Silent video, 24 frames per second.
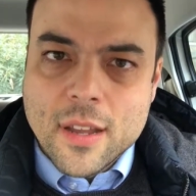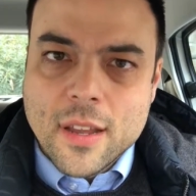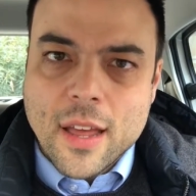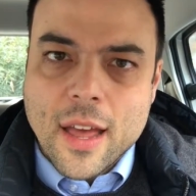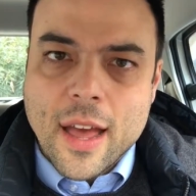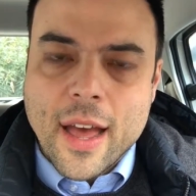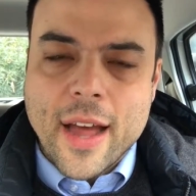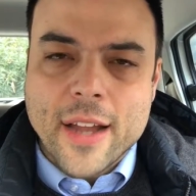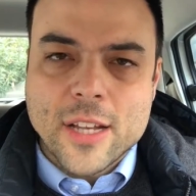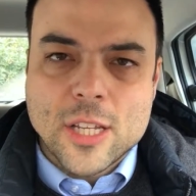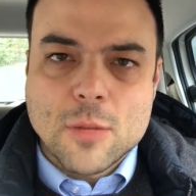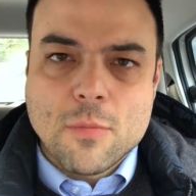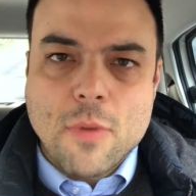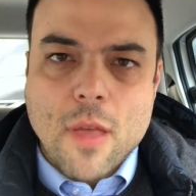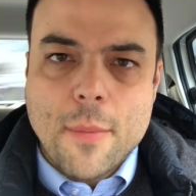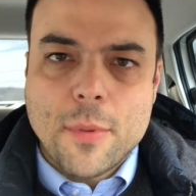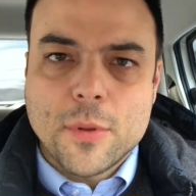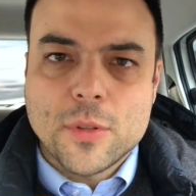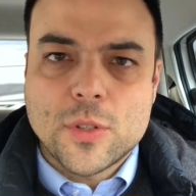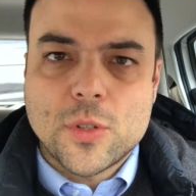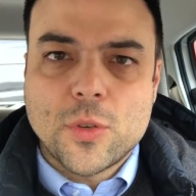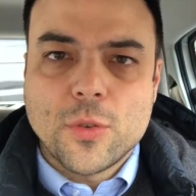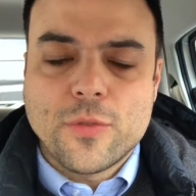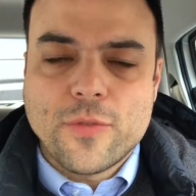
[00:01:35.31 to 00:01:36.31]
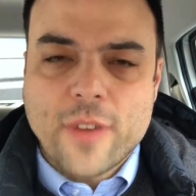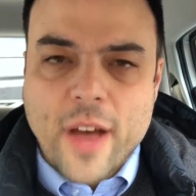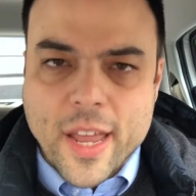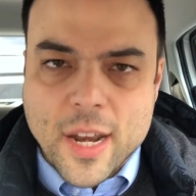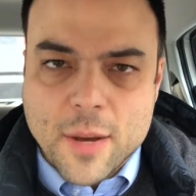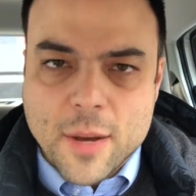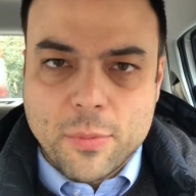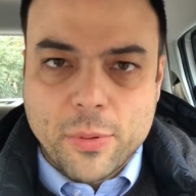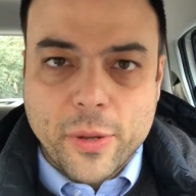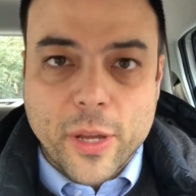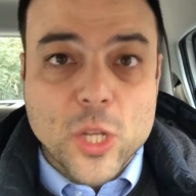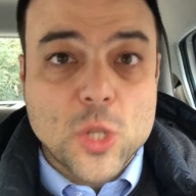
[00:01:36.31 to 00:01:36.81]
to be able to find a
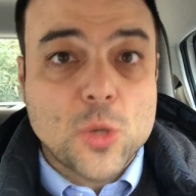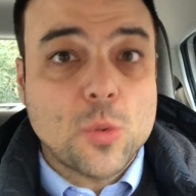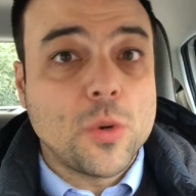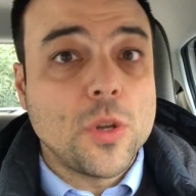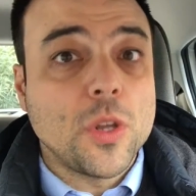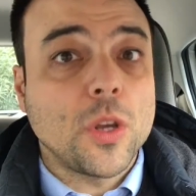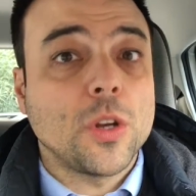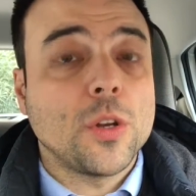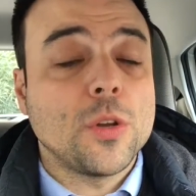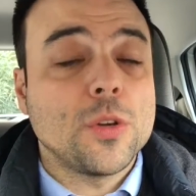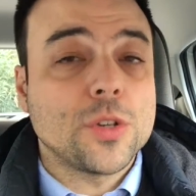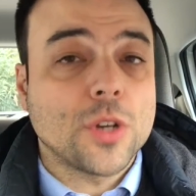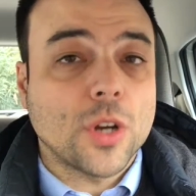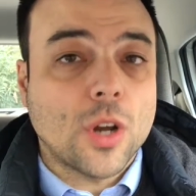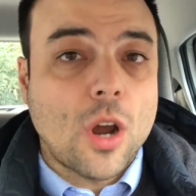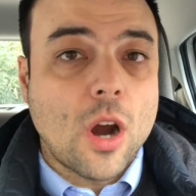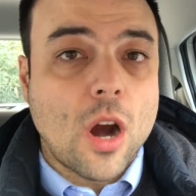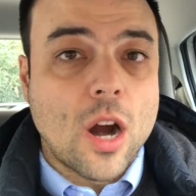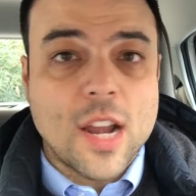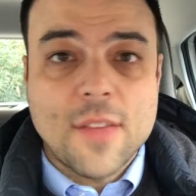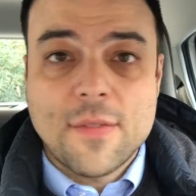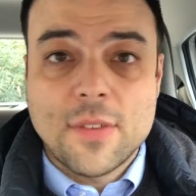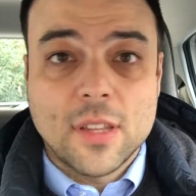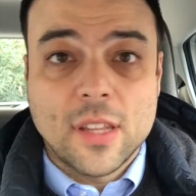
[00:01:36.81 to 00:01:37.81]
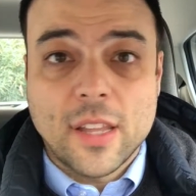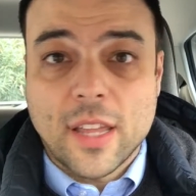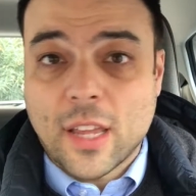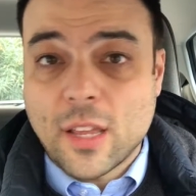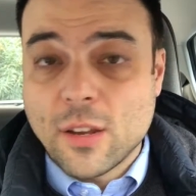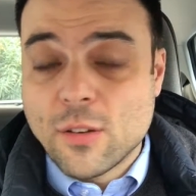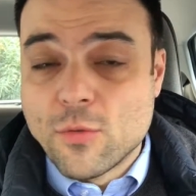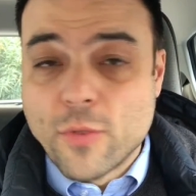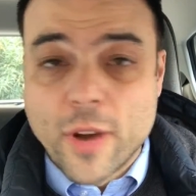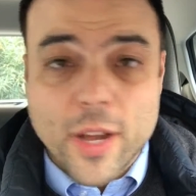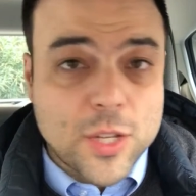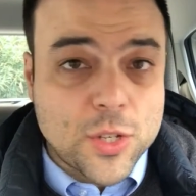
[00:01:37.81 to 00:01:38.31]
place where you could use your card, even like
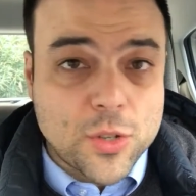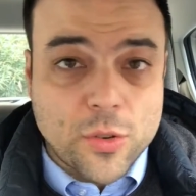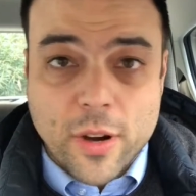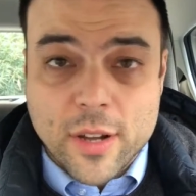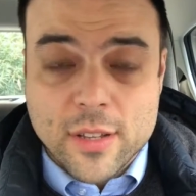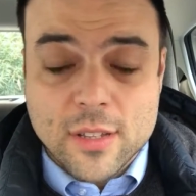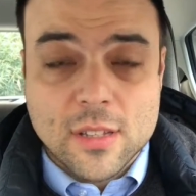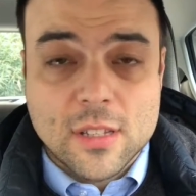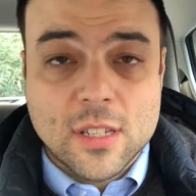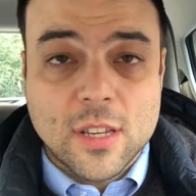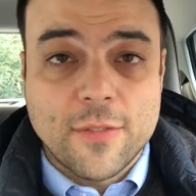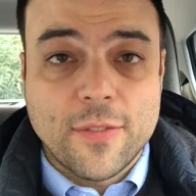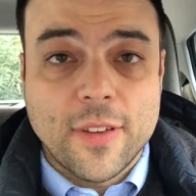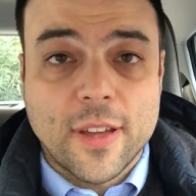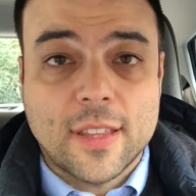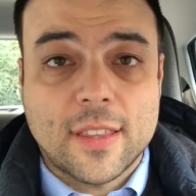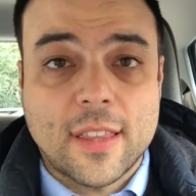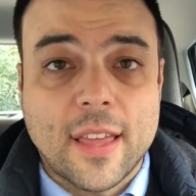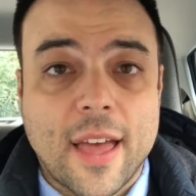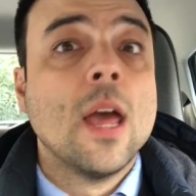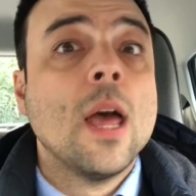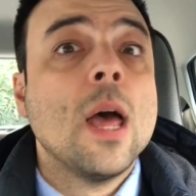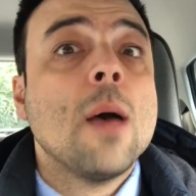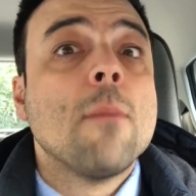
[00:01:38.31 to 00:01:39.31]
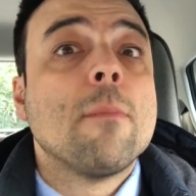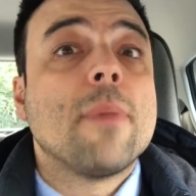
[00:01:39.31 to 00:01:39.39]
in restaurants and stuff like that.